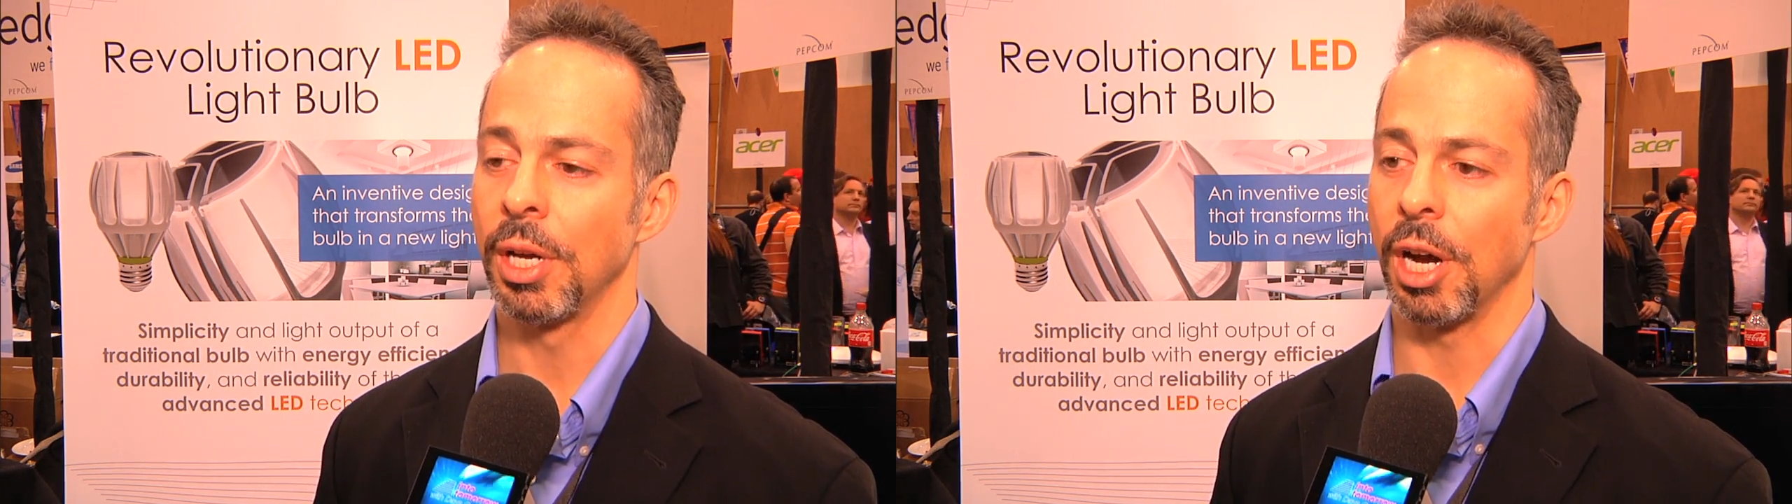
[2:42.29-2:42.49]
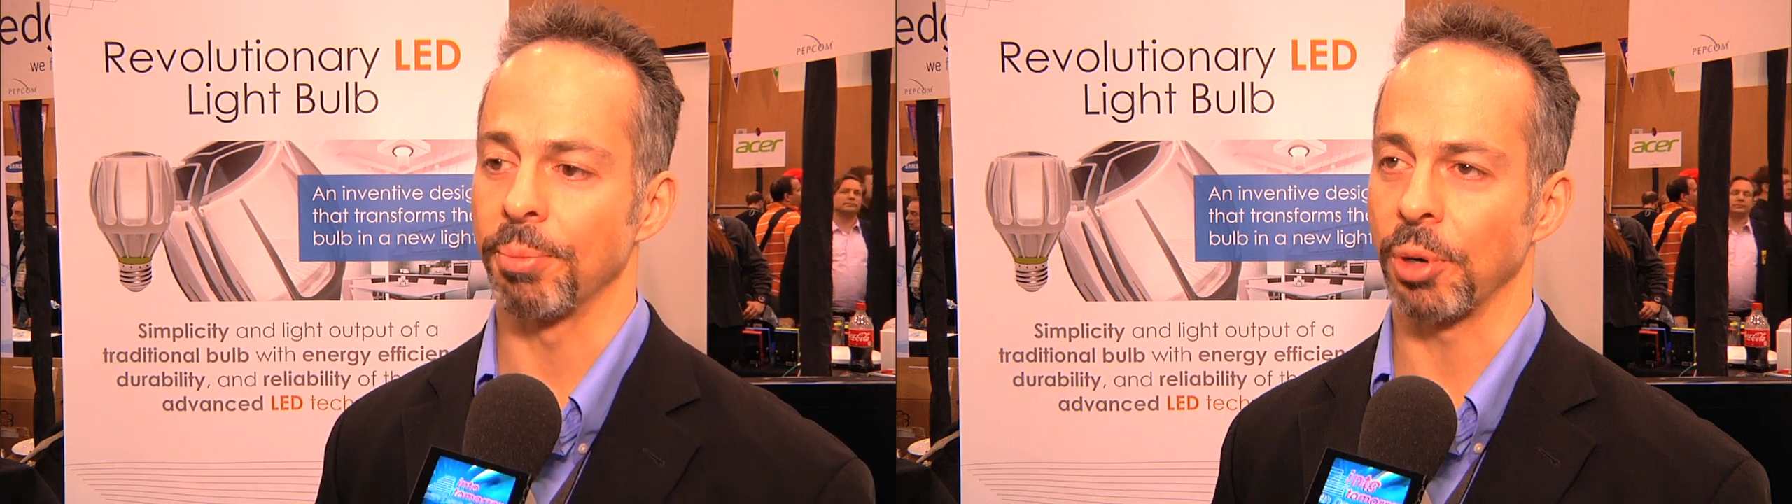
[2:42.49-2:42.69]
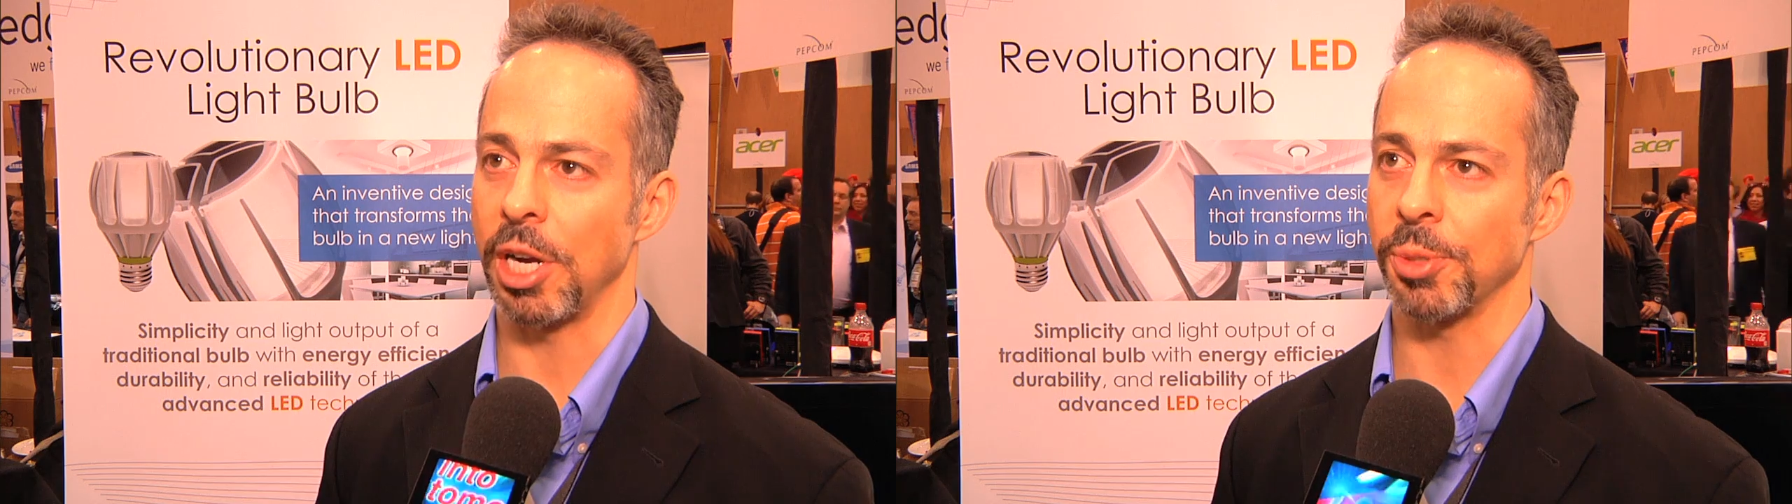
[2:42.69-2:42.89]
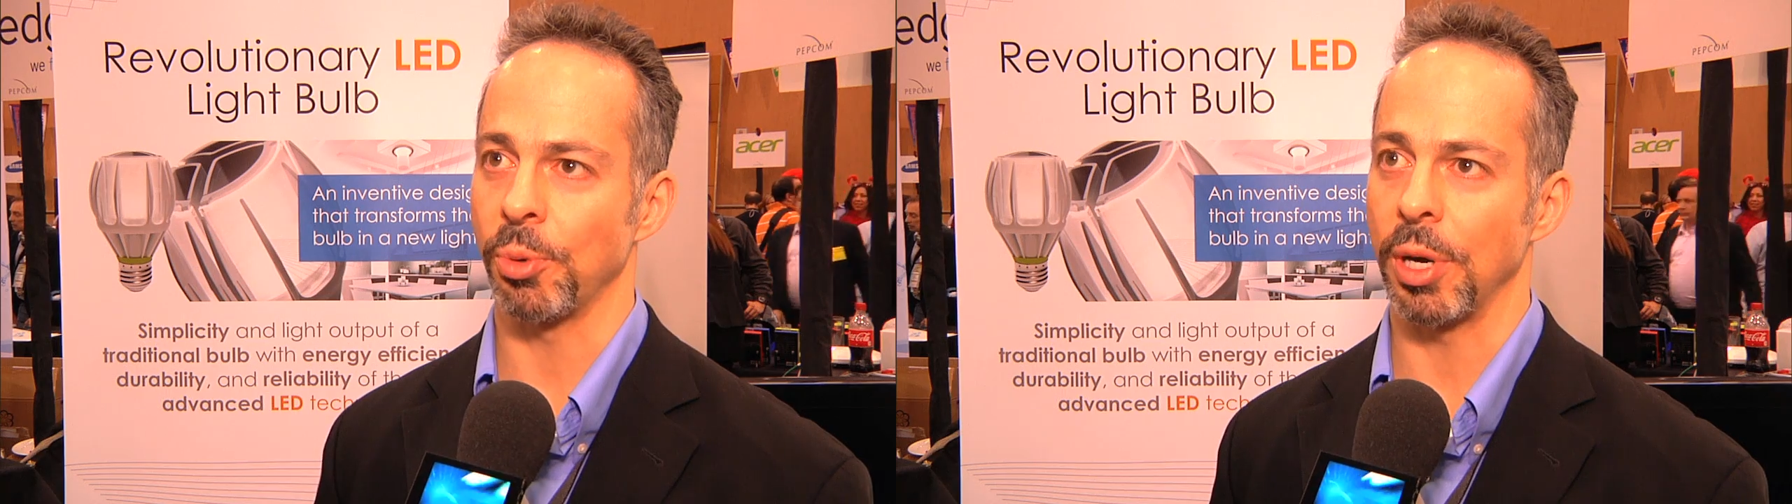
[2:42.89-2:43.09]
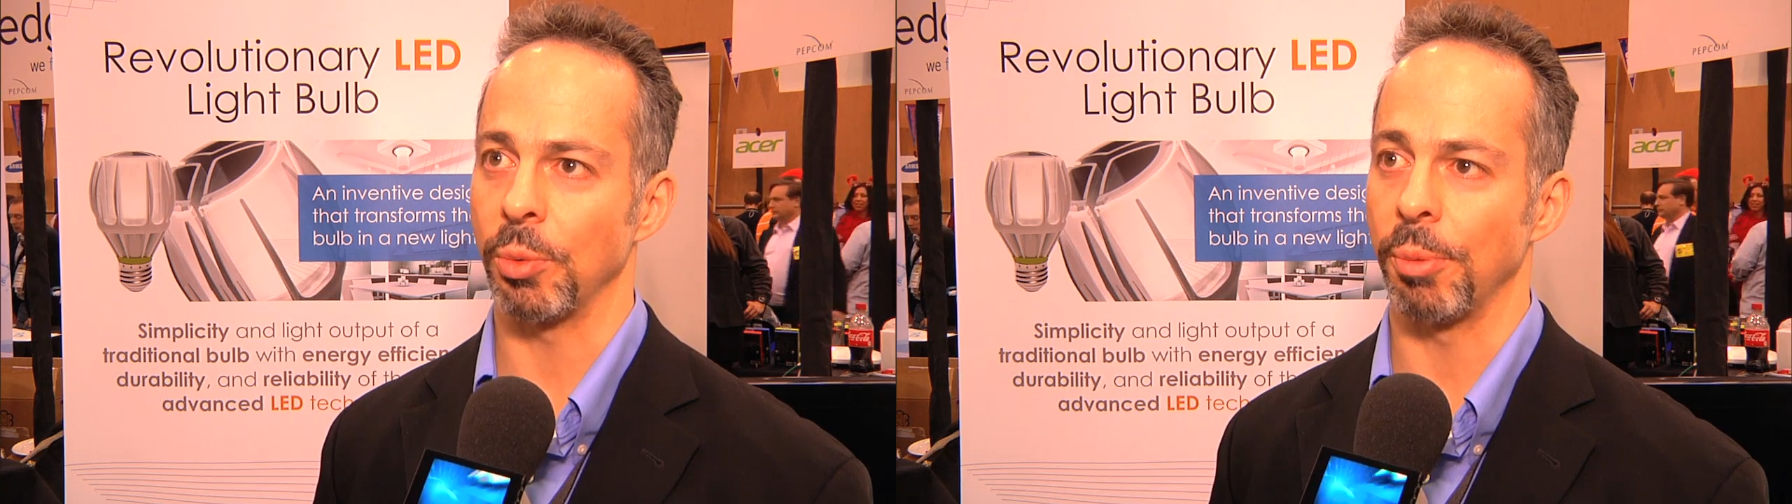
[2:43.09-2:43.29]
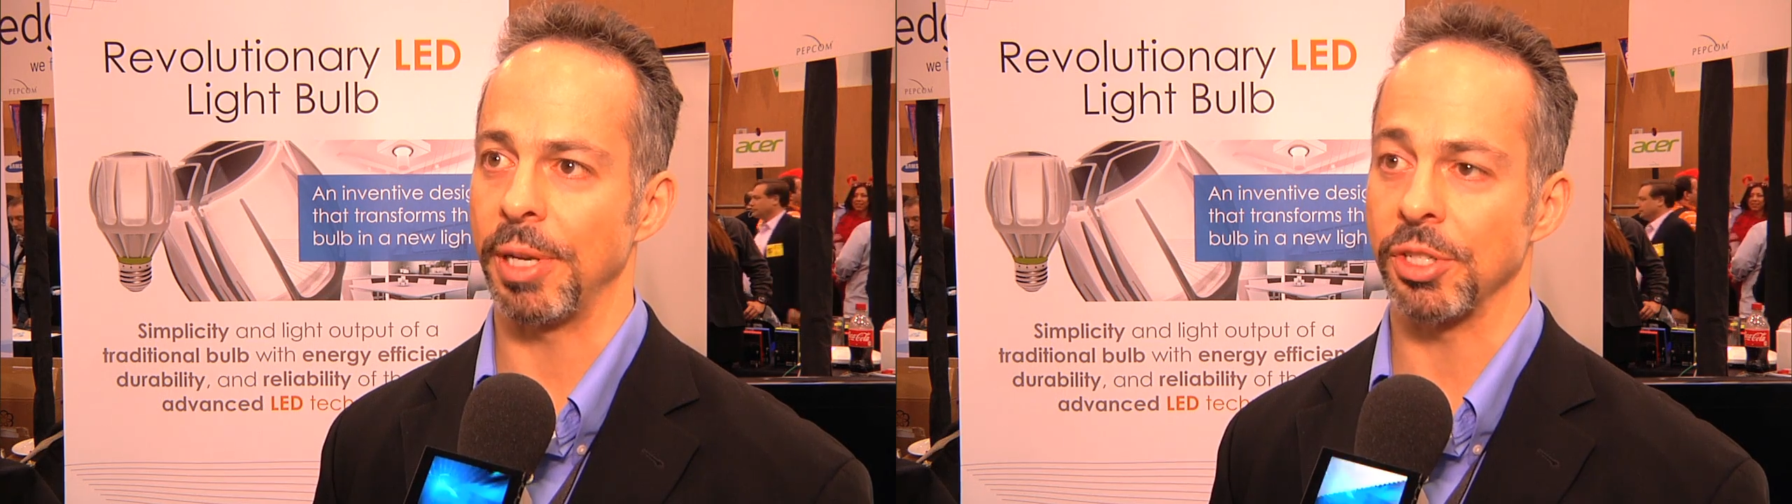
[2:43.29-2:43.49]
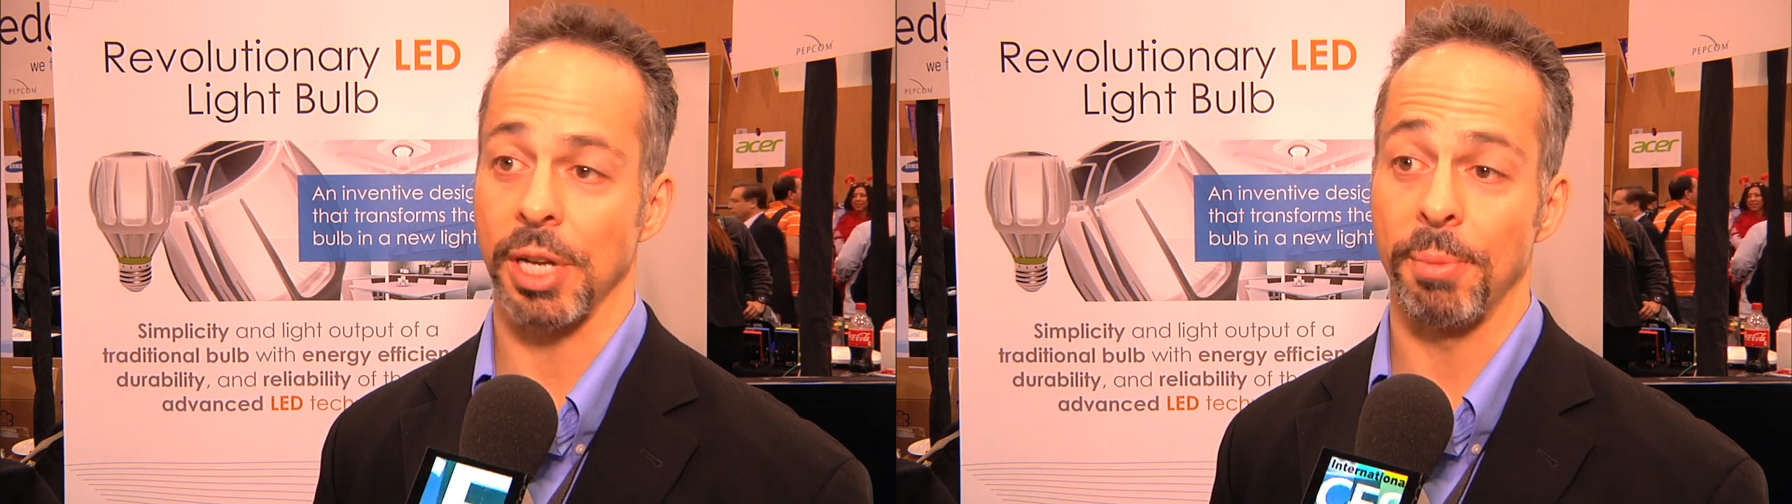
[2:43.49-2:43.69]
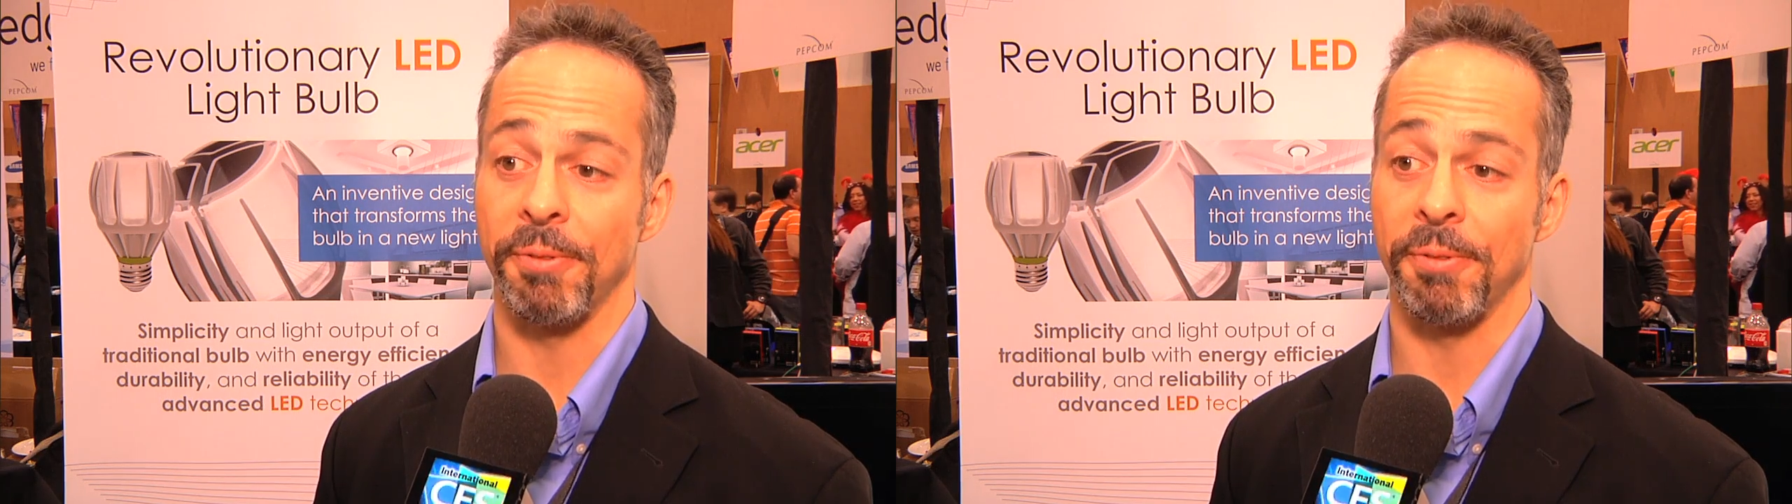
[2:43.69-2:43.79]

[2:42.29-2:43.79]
A price point will be sub